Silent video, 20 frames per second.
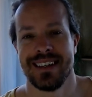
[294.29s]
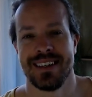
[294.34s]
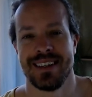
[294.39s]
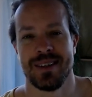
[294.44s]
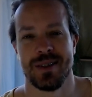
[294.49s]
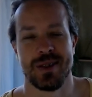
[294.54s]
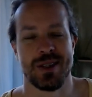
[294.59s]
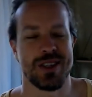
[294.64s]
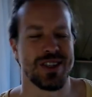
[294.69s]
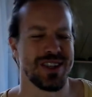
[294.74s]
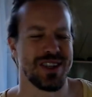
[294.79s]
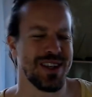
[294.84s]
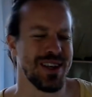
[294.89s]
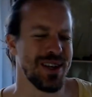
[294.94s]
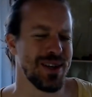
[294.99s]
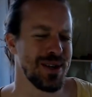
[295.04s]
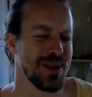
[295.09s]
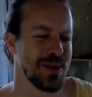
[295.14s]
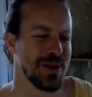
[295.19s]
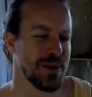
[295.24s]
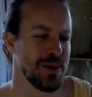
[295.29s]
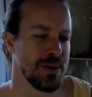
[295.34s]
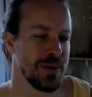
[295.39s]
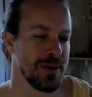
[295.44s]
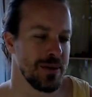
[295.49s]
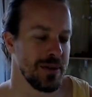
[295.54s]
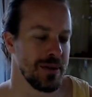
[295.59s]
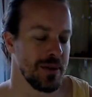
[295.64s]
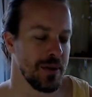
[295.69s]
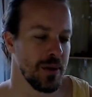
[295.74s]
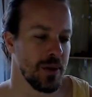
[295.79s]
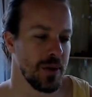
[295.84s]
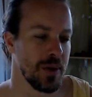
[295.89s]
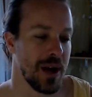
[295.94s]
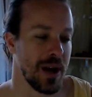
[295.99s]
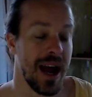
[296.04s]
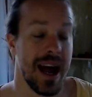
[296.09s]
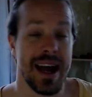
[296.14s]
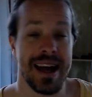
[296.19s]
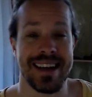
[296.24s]
or snow or
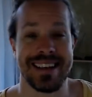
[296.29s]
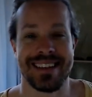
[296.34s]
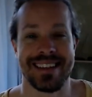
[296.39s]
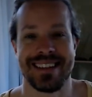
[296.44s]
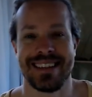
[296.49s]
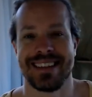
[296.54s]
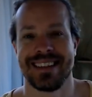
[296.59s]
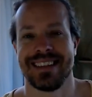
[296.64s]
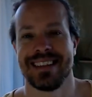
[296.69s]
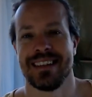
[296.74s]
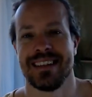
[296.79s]
ice.